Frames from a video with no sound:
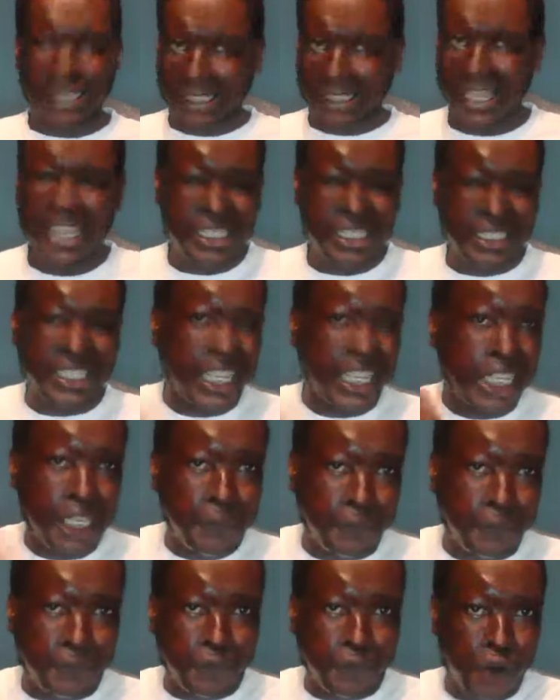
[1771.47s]
to the
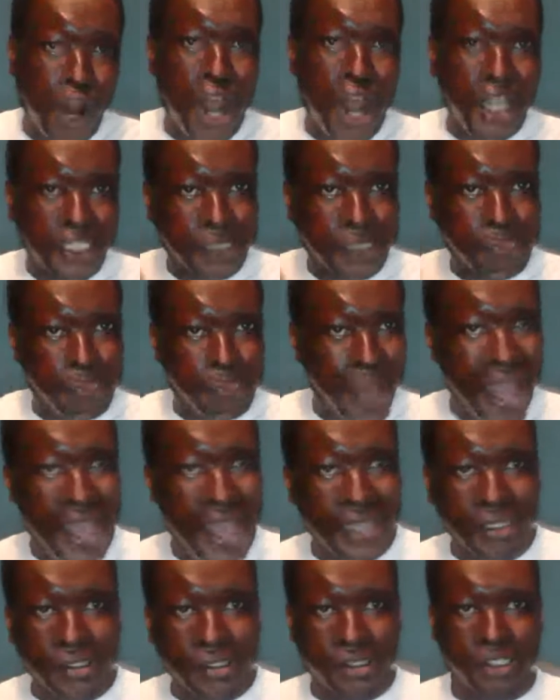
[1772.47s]
France
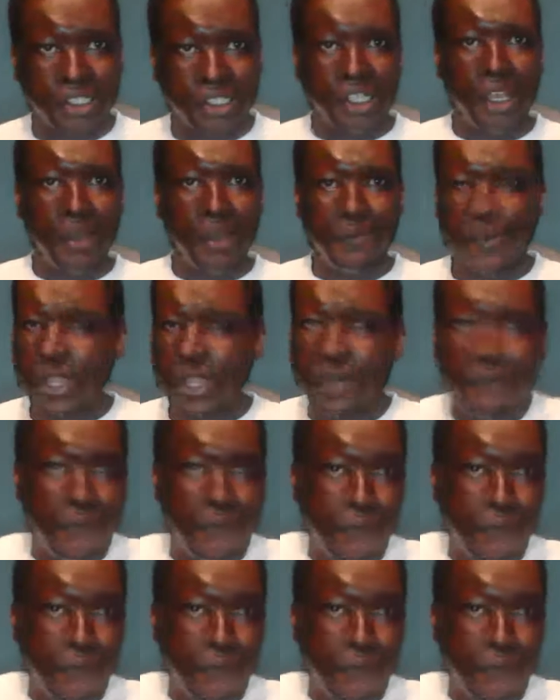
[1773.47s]
banks for the